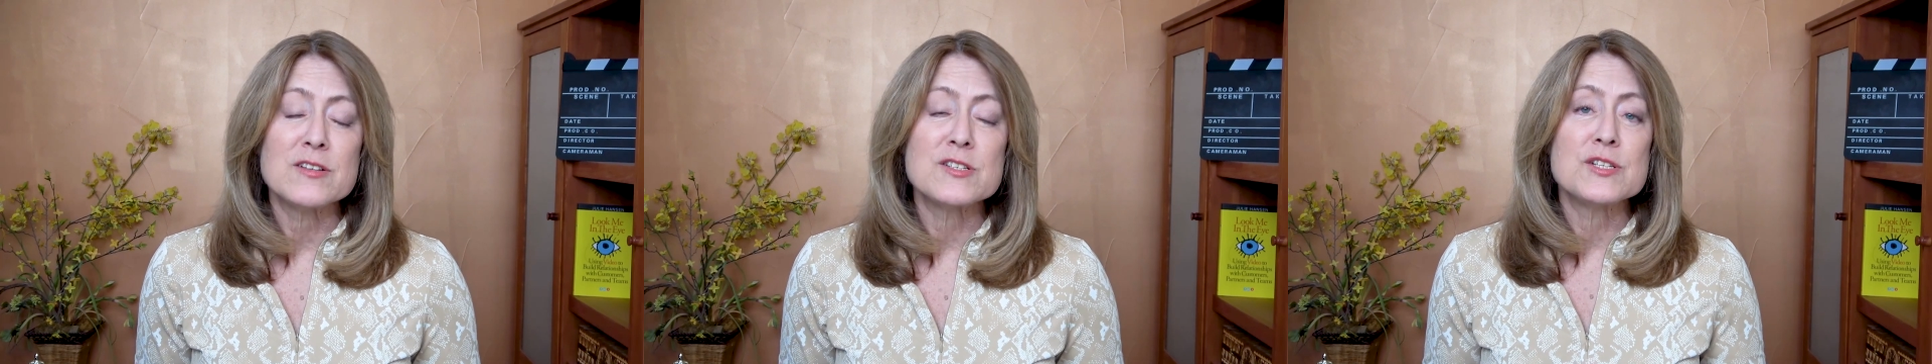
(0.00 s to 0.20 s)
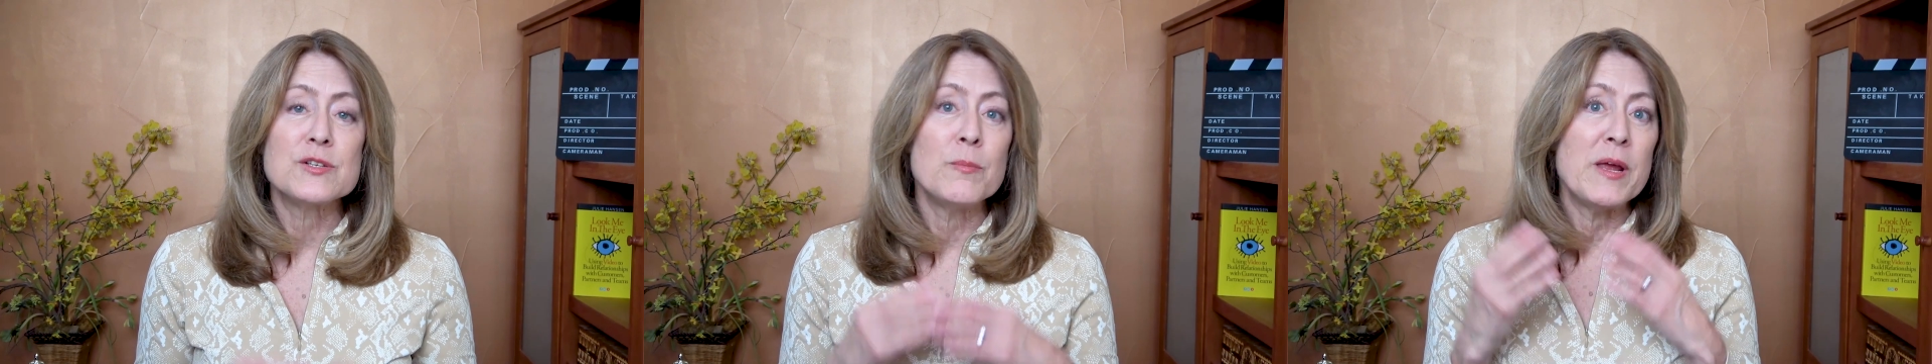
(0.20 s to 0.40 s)

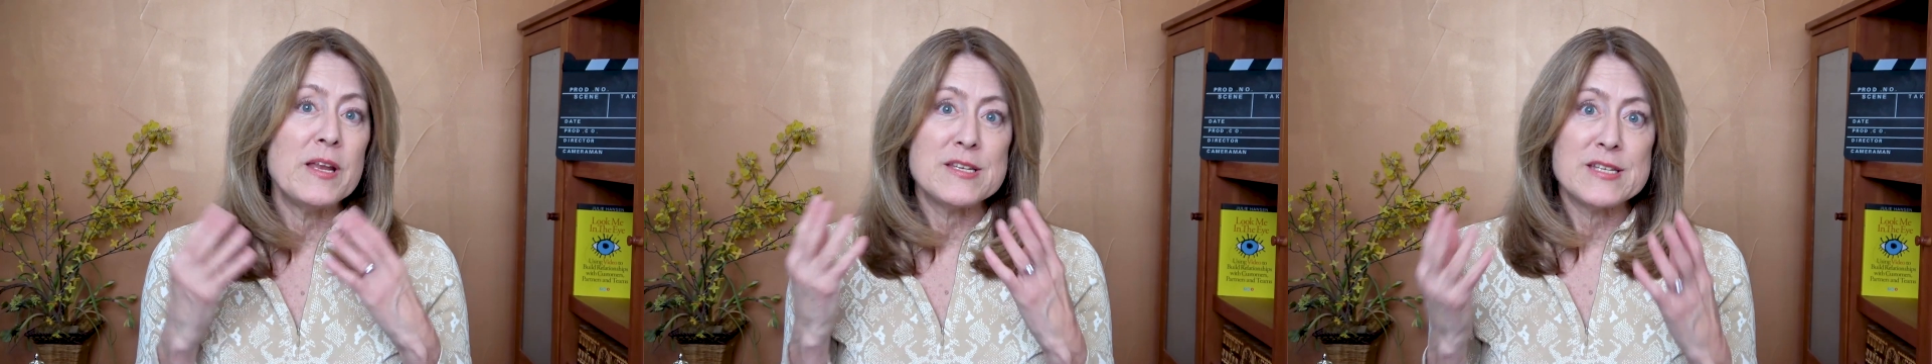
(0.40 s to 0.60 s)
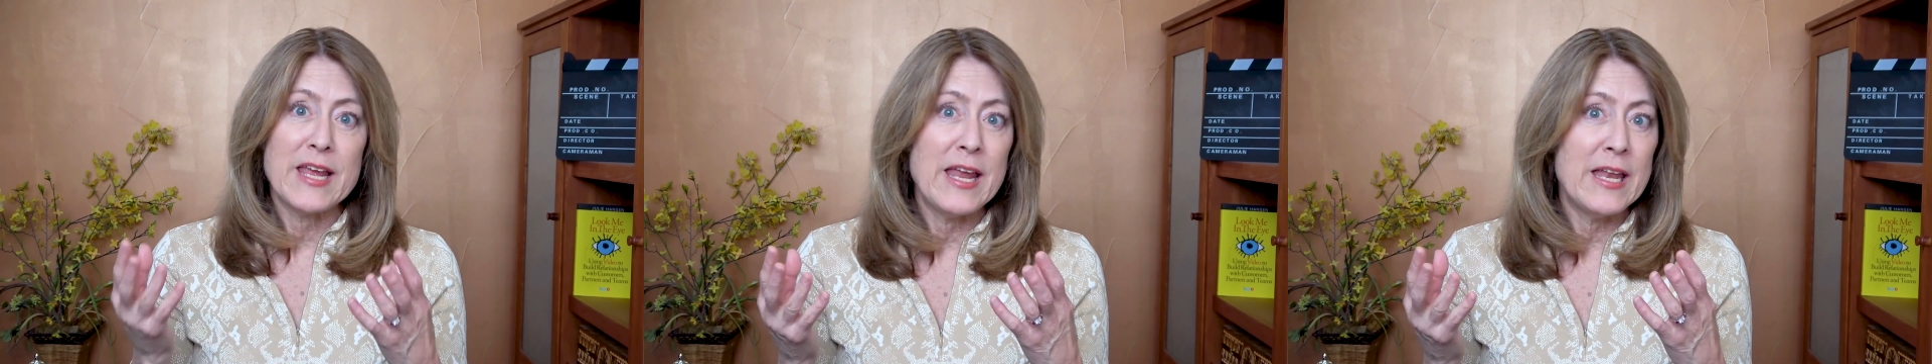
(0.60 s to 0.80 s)
to
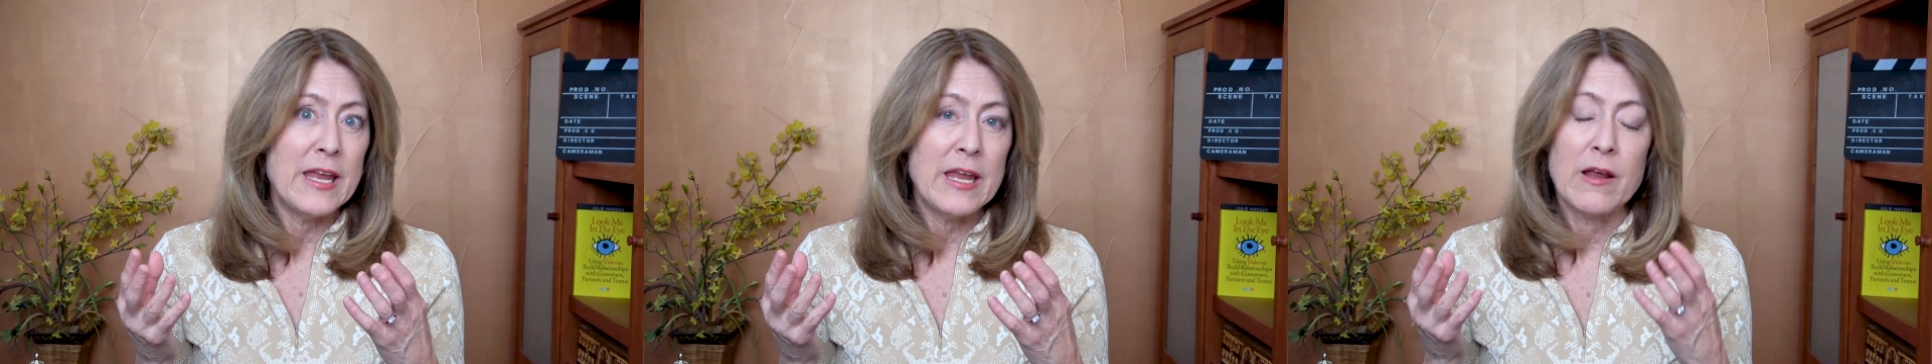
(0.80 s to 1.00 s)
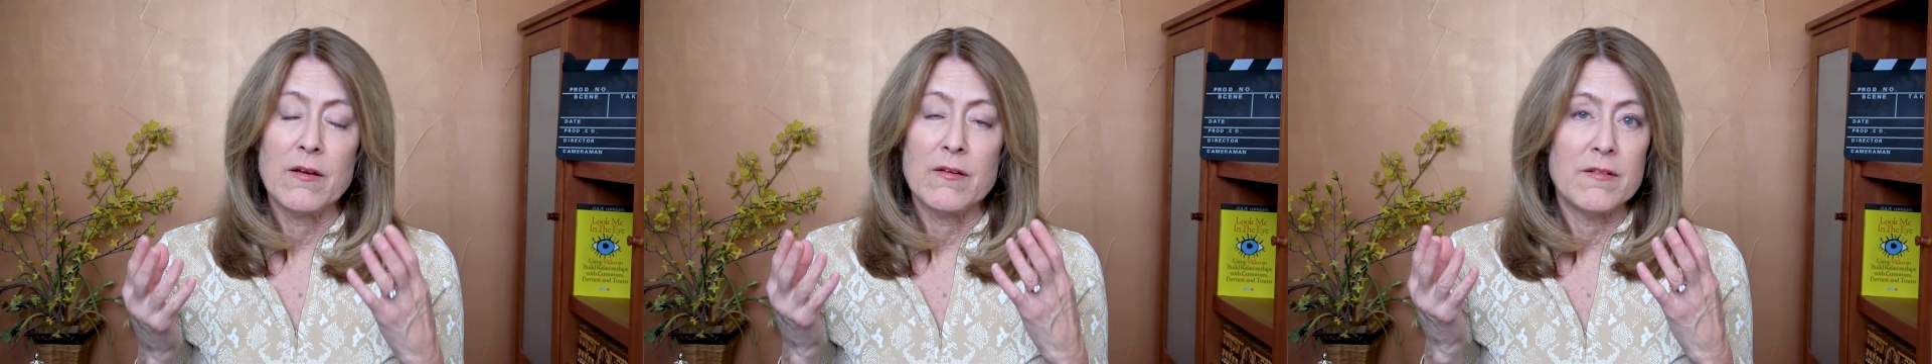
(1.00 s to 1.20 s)

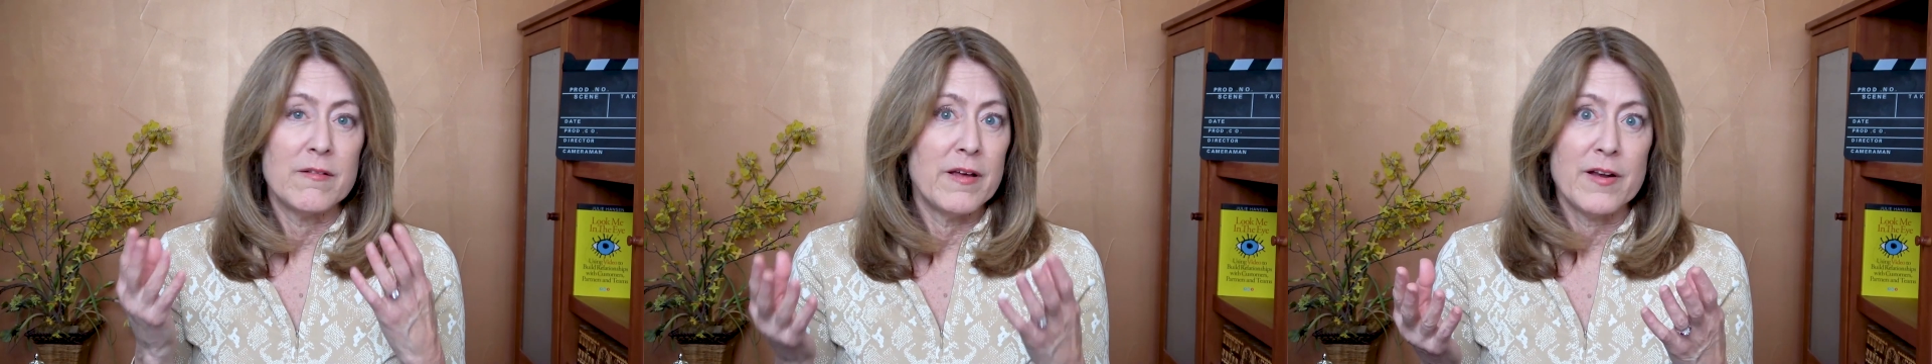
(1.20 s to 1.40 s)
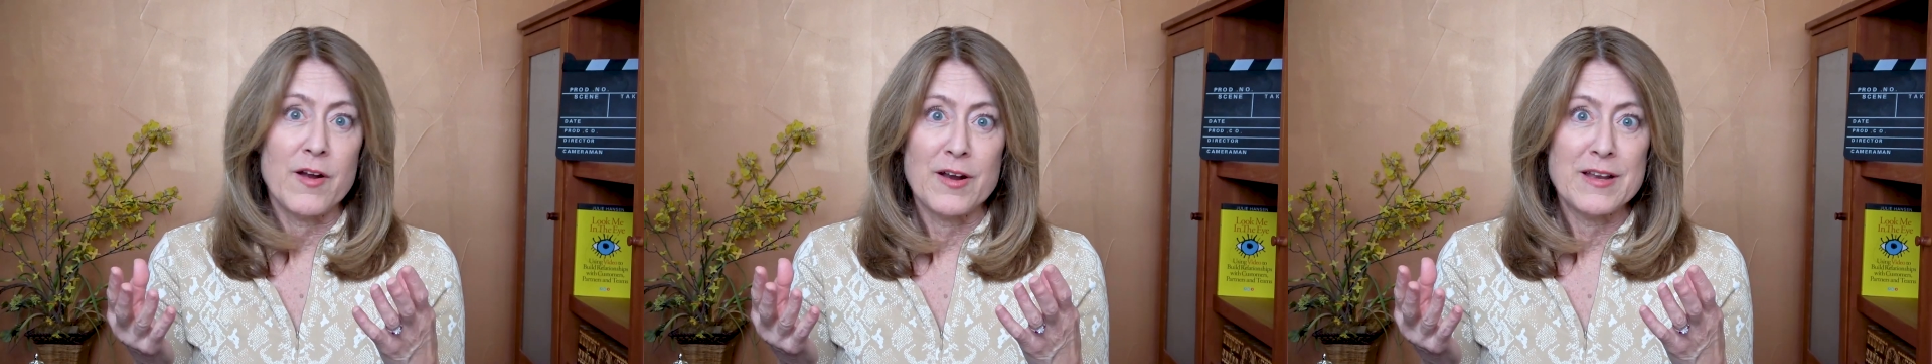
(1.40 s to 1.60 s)
maintaining
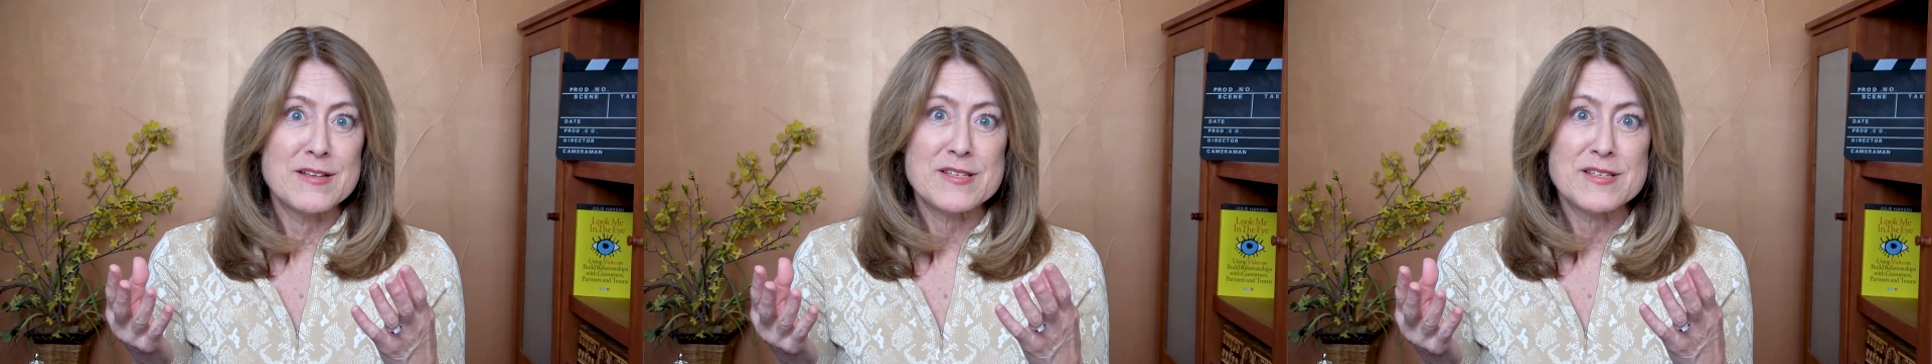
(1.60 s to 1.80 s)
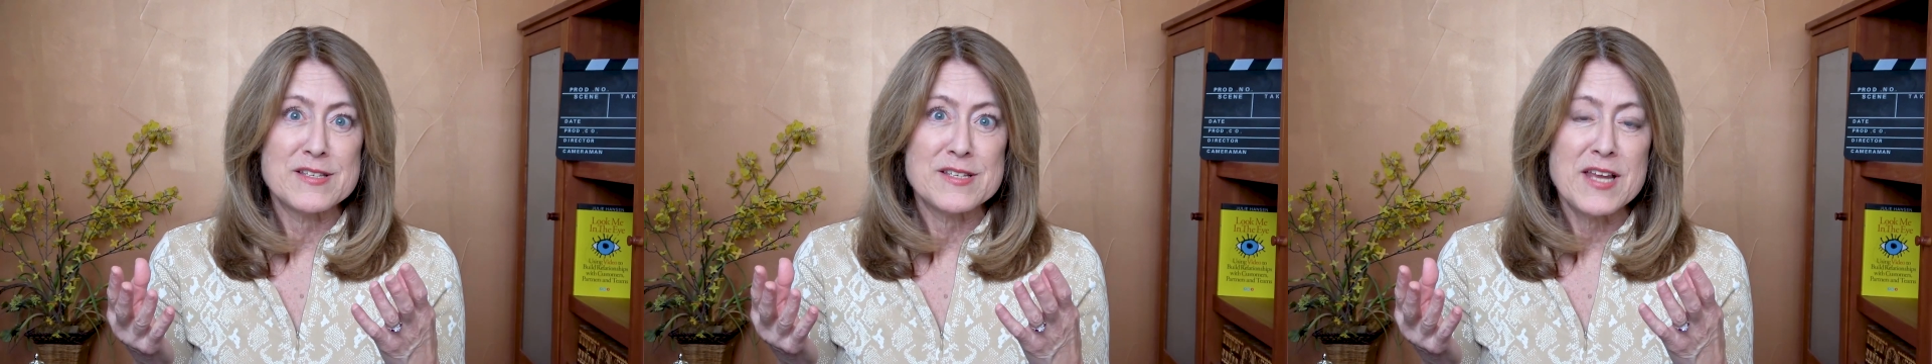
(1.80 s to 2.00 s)
an
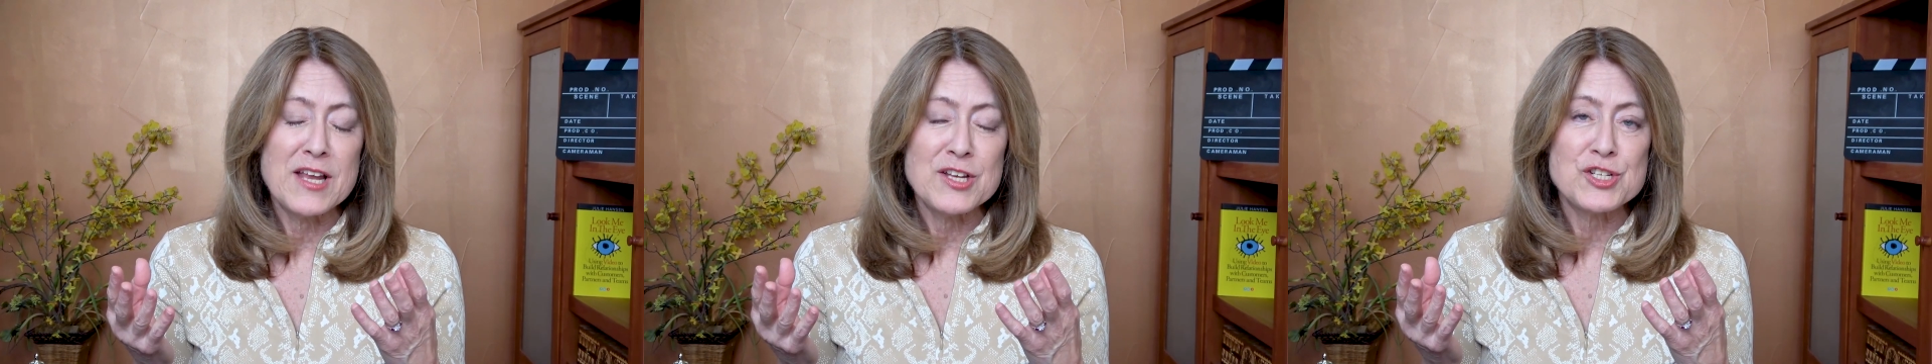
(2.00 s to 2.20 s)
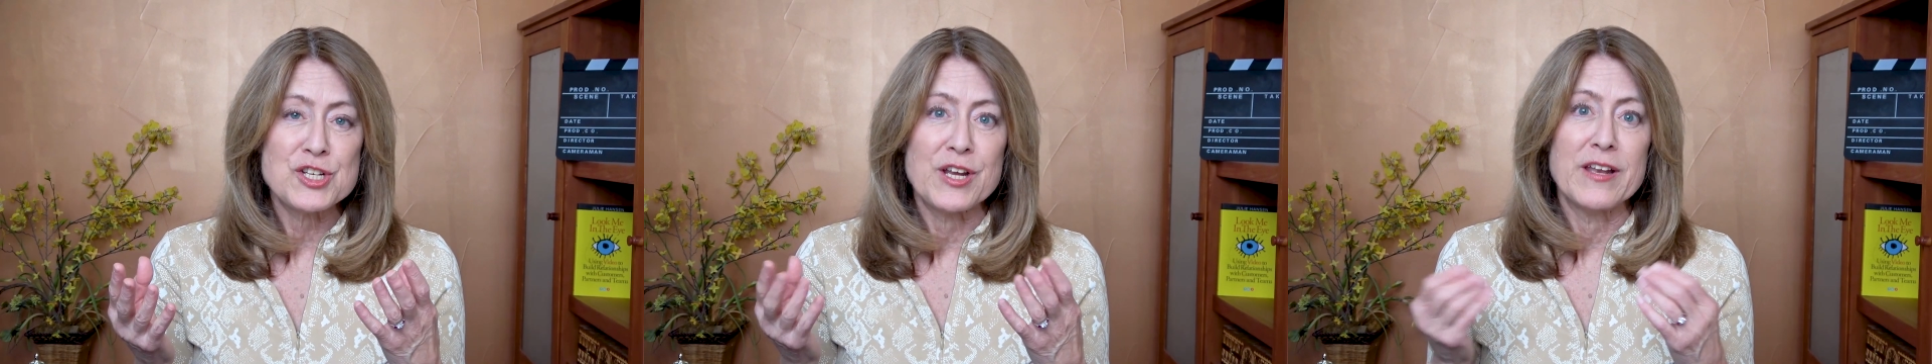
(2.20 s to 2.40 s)
audience's
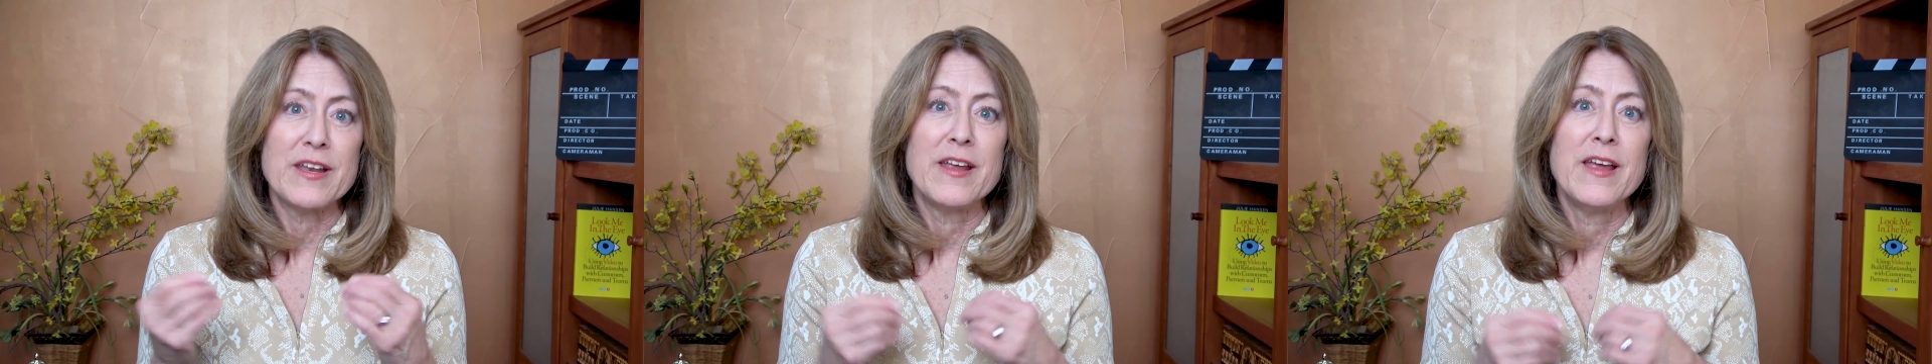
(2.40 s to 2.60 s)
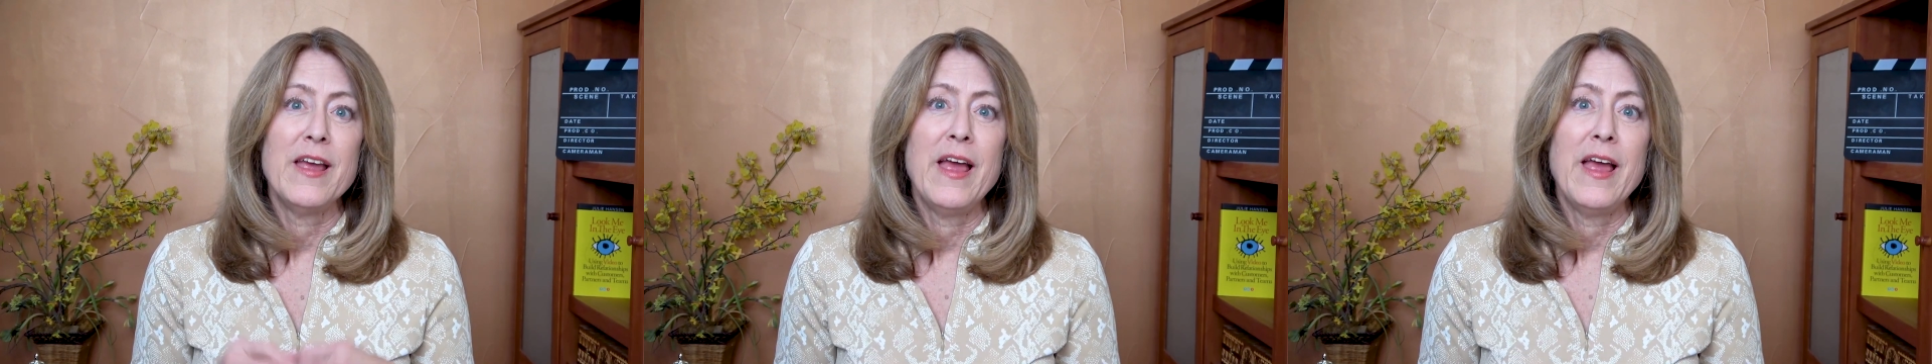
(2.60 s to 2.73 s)
attention.